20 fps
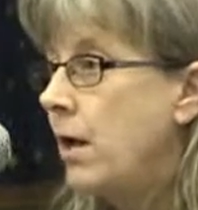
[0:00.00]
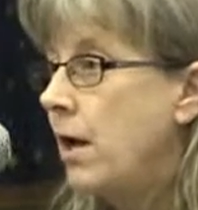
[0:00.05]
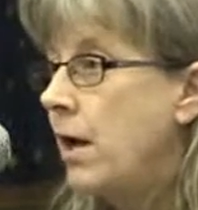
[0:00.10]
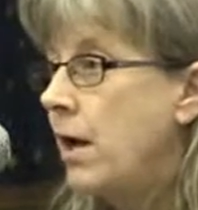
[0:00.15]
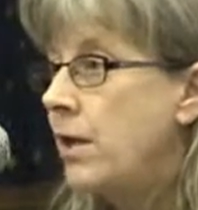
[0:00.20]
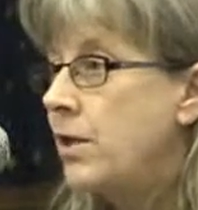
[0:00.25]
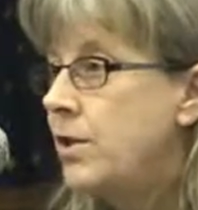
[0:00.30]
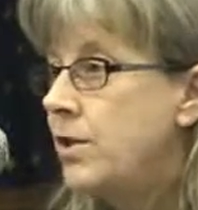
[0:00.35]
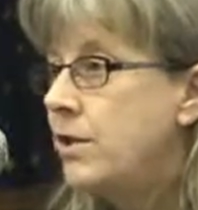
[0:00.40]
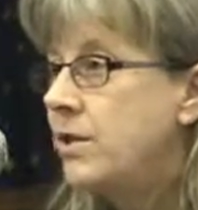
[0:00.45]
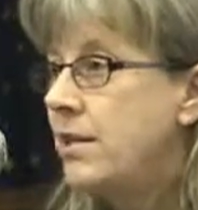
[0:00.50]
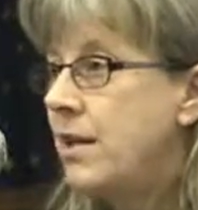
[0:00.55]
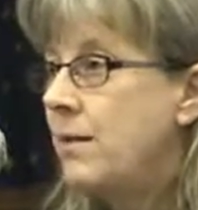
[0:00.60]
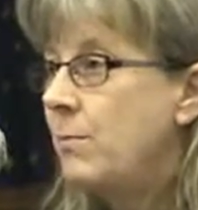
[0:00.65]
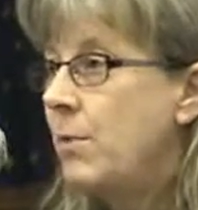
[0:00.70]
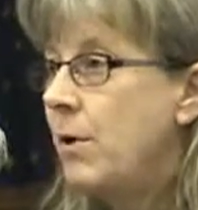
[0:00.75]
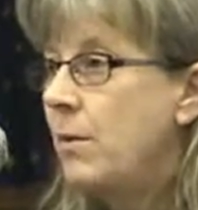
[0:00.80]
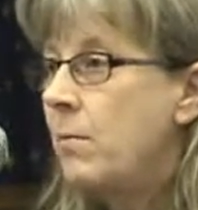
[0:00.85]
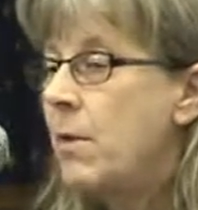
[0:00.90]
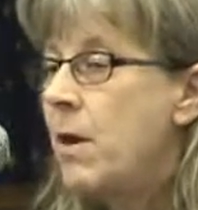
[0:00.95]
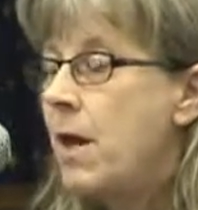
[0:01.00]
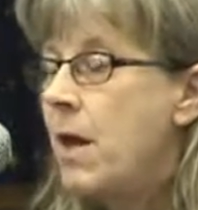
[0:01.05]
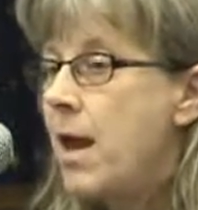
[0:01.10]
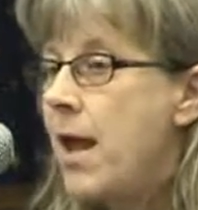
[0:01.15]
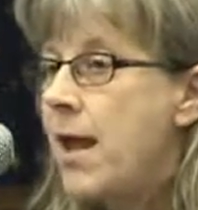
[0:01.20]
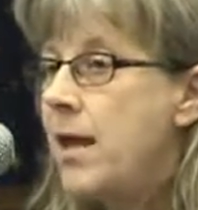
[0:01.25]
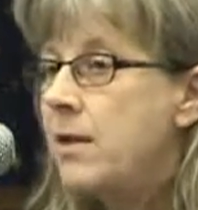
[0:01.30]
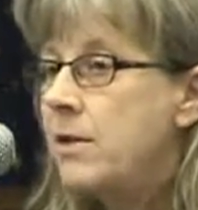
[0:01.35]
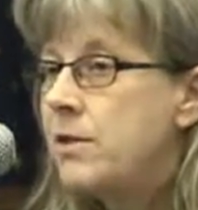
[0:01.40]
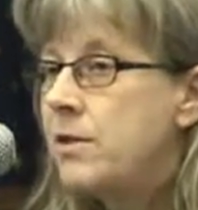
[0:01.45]
Just a second, Barb.
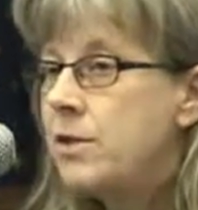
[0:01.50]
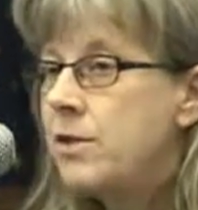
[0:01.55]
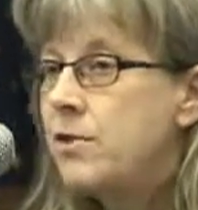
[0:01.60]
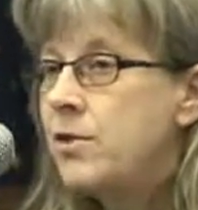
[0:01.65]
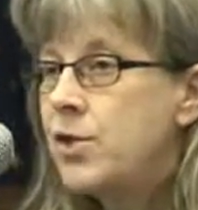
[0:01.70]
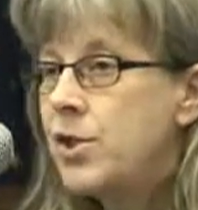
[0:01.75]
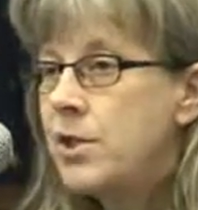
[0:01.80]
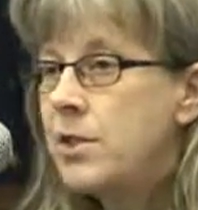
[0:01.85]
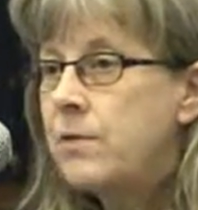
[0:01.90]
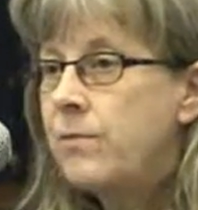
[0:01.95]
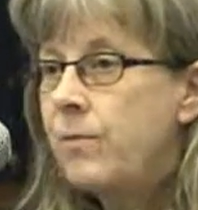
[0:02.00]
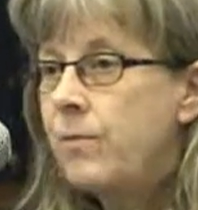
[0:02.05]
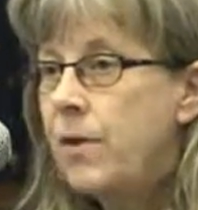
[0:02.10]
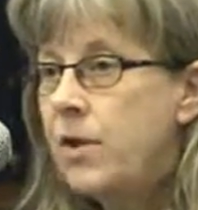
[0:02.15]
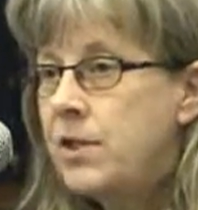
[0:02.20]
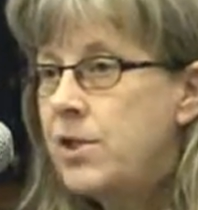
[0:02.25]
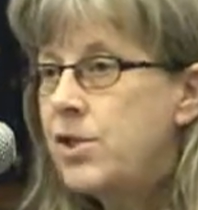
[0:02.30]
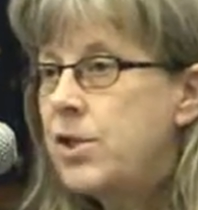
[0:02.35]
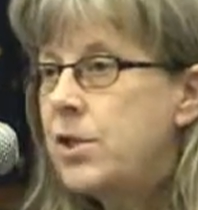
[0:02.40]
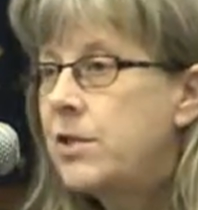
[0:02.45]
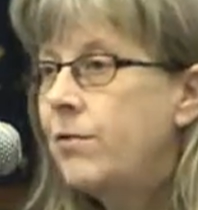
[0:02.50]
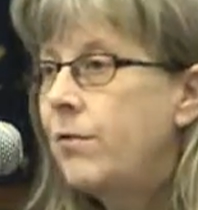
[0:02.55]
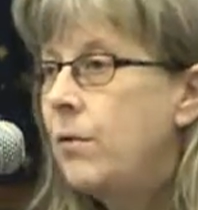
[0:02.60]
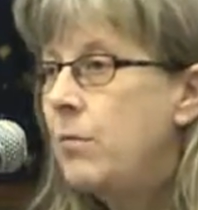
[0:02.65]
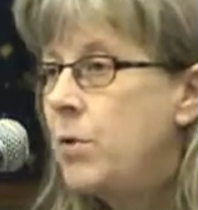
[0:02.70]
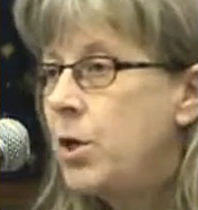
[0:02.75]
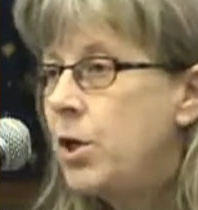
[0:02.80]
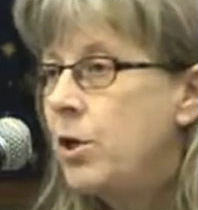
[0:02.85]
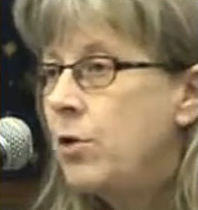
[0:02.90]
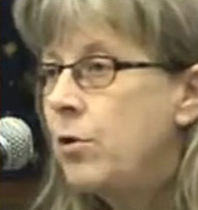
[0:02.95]
And so it's just
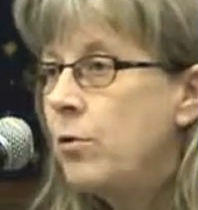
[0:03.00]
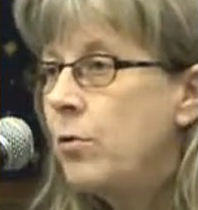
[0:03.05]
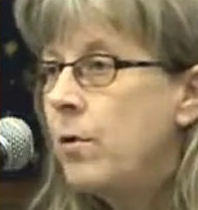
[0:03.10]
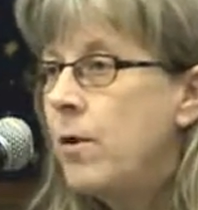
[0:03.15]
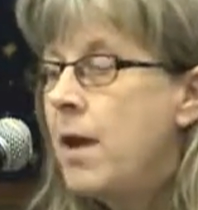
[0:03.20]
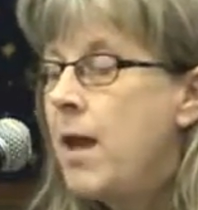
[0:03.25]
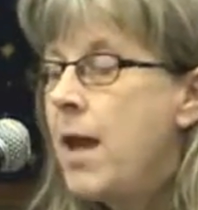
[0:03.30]
from you.